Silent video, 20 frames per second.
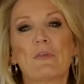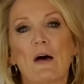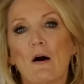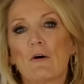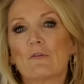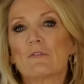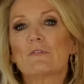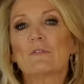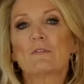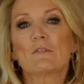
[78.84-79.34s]

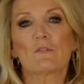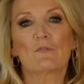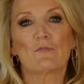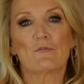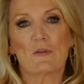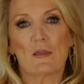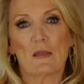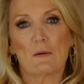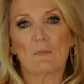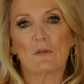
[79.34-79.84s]
thousands of
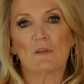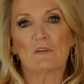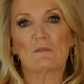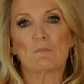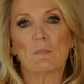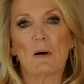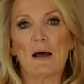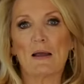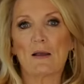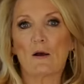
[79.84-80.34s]
families
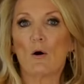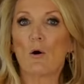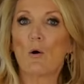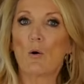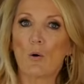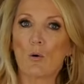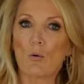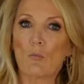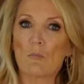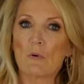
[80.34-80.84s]
buy a
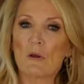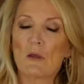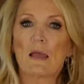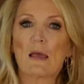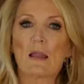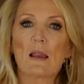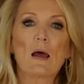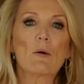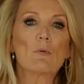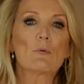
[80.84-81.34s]
home, and
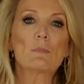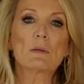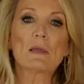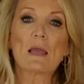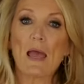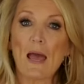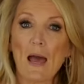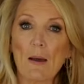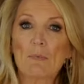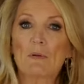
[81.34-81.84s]
I would be
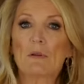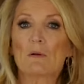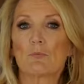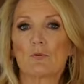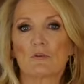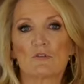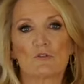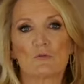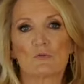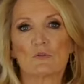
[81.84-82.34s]
happy to
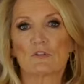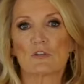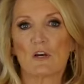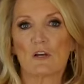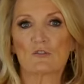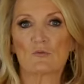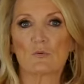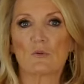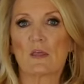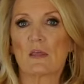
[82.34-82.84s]
put you in
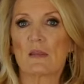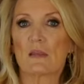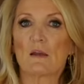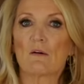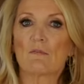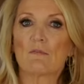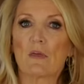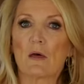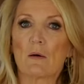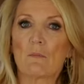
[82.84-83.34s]
touch with any of
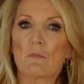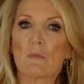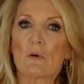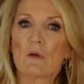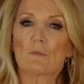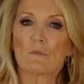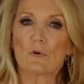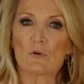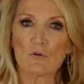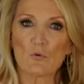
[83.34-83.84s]
them.
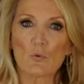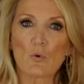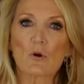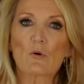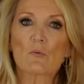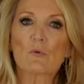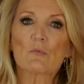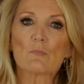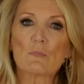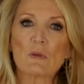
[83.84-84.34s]
When you work
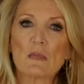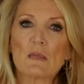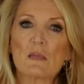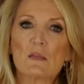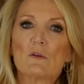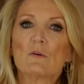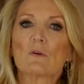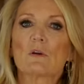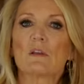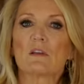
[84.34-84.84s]
with me,
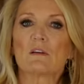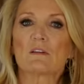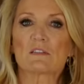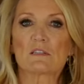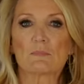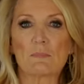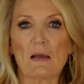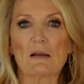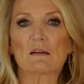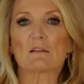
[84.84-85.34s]
you can
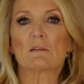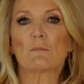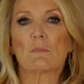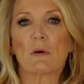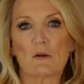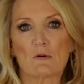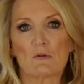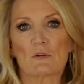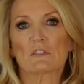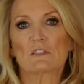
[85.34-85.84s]
expect a
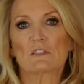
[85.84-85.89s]
better